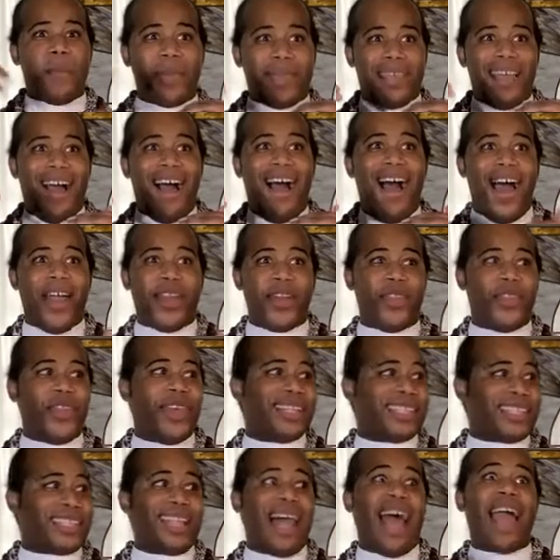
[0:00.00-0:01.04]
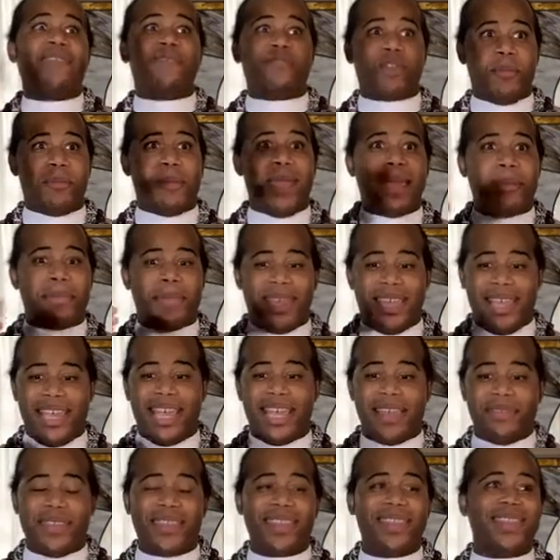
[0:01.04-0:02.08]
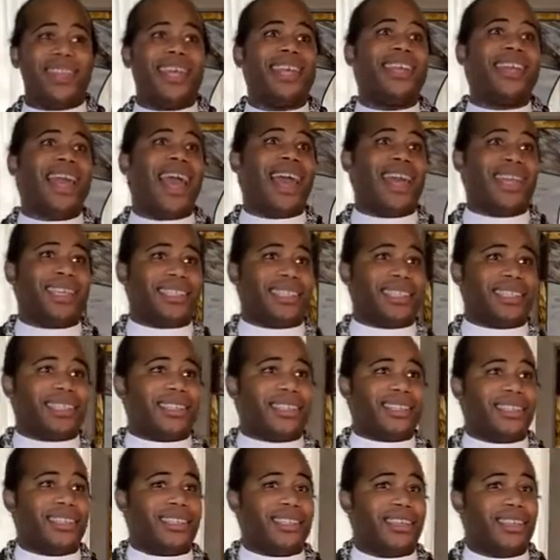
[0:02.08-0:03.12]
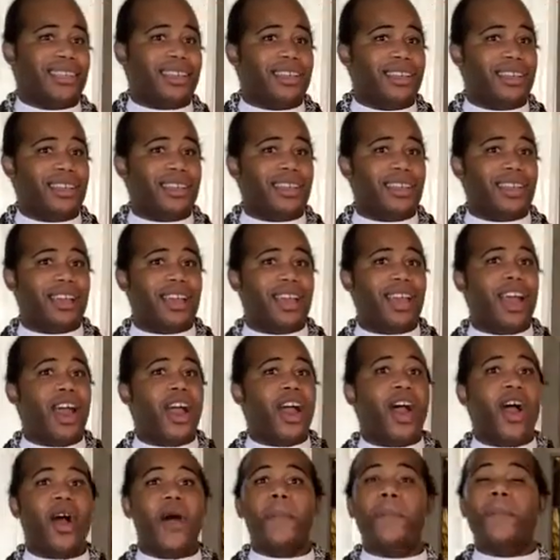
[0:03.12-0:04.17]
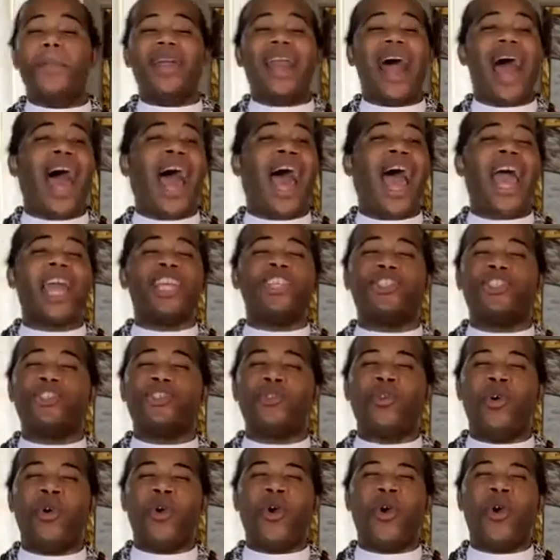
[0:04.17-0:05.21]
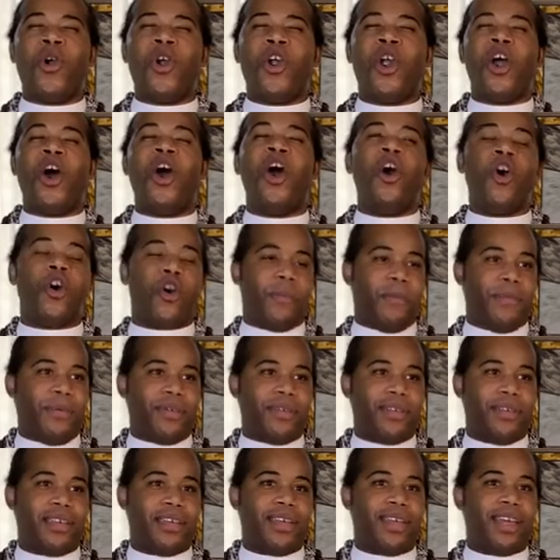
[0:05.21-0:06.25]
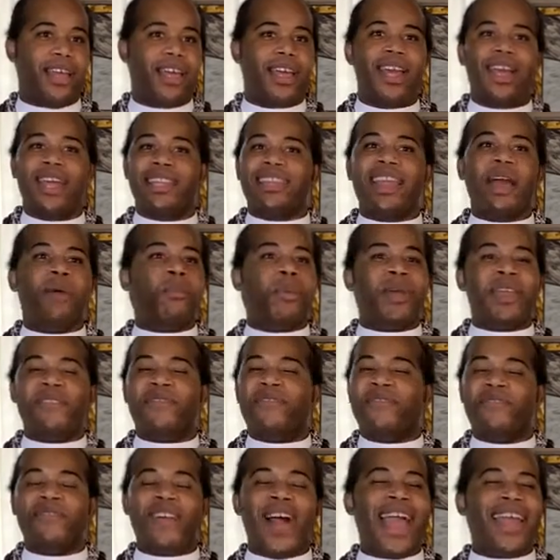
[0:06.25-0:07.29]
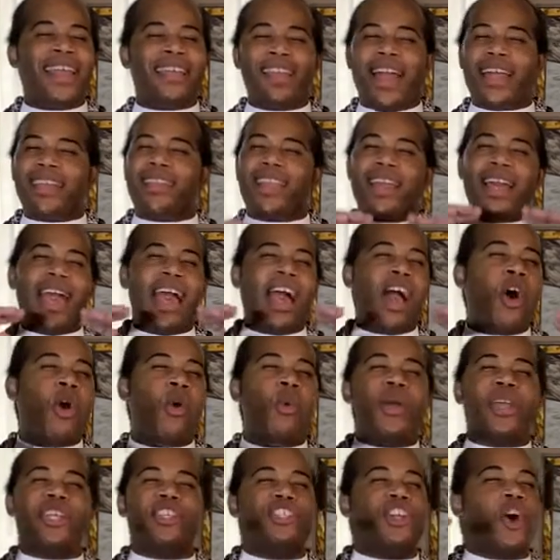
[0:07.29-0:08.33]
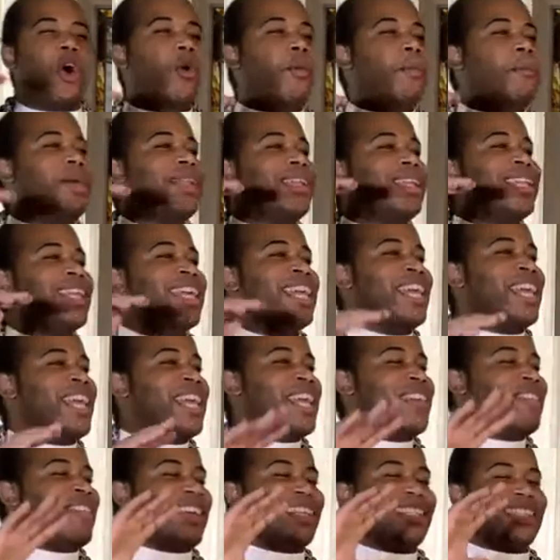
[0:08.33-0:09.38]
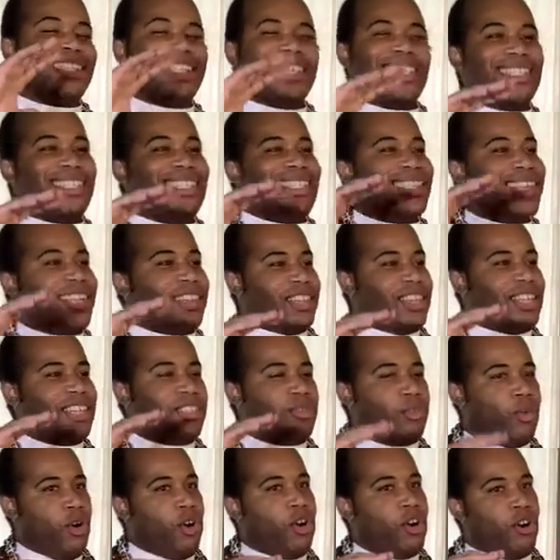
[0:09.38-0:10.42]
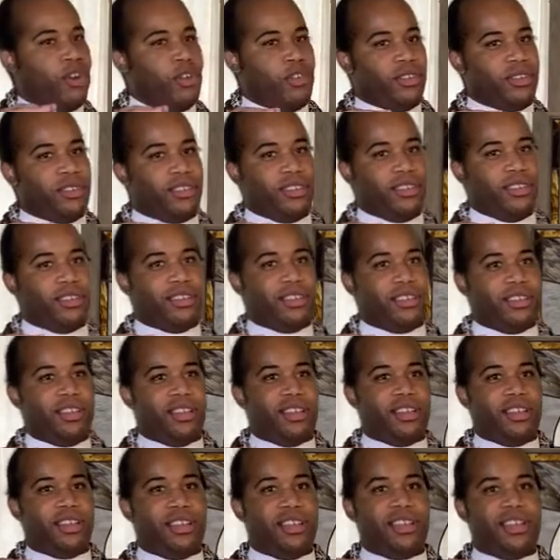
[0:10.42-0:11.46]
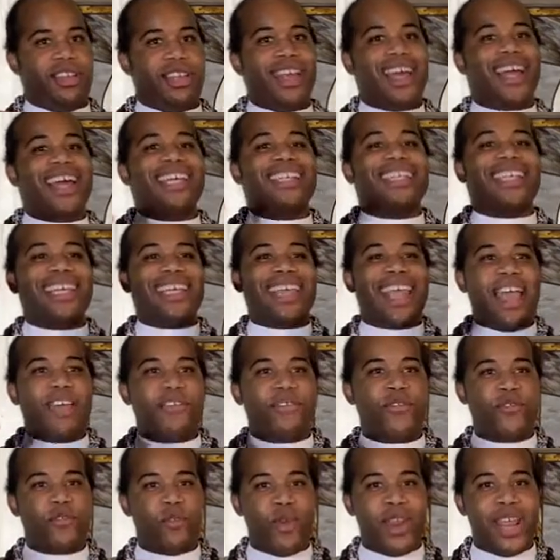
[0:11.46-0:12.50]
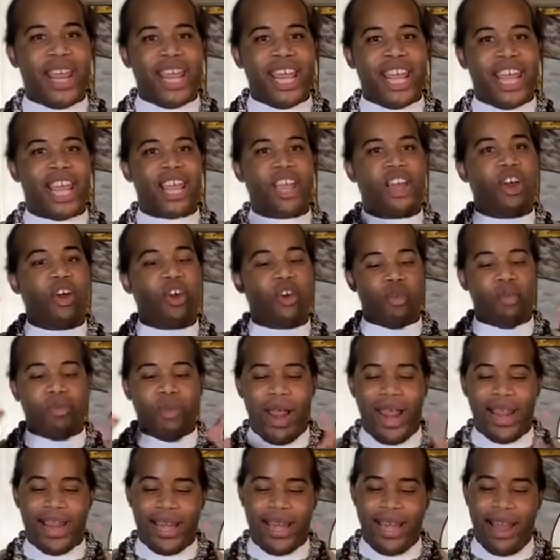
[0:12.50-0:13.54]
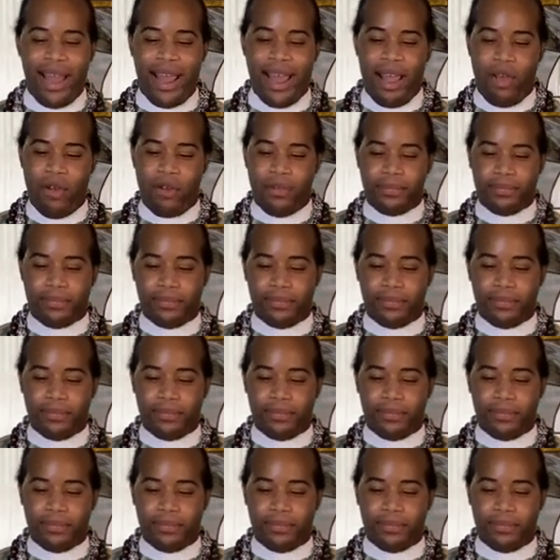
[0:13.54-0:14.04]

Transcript: beyond this life or maybe even the next. But I sure hope that we fight like the hell we don't believe exists in this world to get free right now.